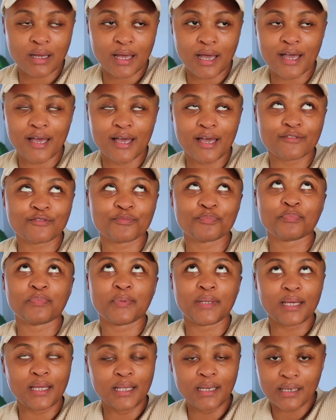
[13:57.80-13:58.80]
I have
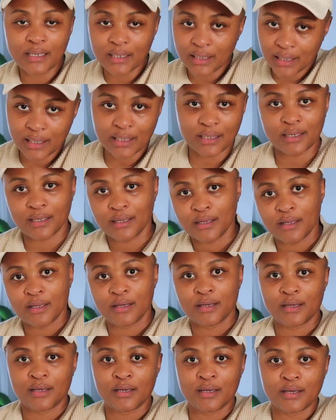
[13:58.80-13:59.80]
been
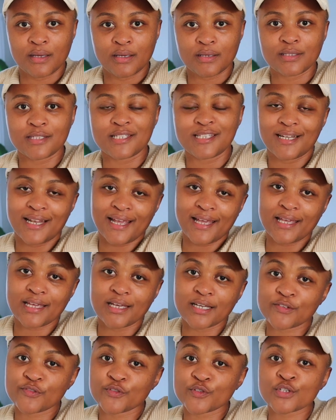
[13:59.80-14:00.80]
delaying
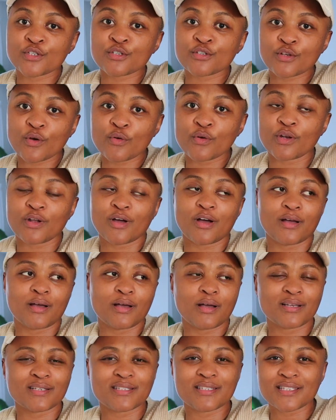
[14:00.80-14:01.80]
it for so long
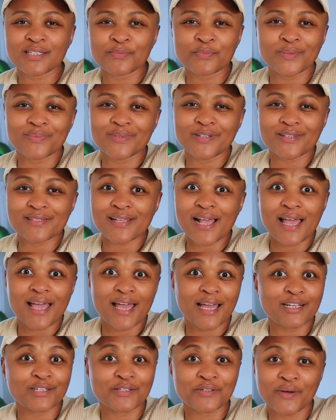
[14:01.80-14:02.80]
simply because I
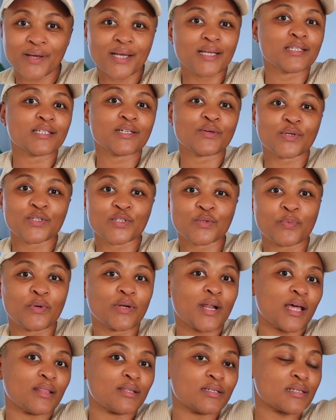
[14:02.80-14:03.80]
had no idea where to
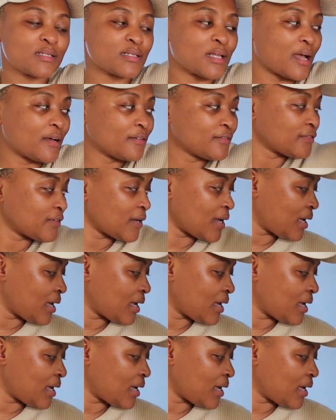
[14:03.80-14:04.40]
put other stuff.